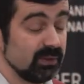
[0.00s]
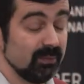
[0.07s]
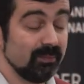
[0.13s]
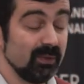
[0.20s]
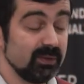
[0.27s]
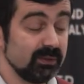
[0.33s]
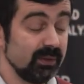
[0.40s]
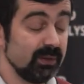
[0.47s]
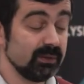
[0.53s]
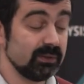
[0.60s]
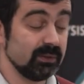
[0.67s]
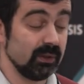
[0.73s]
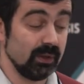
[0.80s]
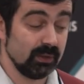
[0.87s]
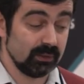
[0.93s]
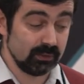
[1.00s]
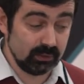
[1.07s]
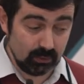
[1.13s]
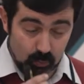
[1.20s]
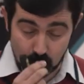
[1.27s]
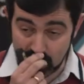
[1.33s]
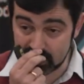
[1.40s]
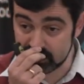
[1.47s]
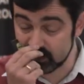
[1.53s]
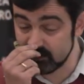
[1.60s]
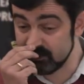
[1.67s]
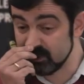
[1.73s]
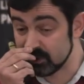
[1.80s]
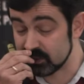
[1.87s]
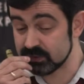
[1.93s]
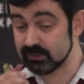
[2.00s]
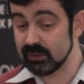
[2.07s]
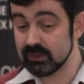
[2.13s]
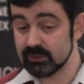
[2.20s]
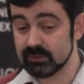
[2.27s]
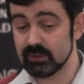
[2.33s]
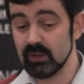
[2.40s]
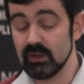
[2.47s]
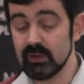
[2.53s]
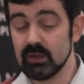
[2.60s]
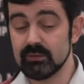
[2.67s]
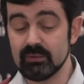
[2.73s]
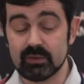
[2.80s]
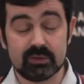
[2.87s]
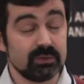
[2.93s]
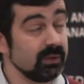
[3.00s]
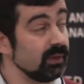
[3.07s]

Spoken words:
simple states and 1 finished states. In finished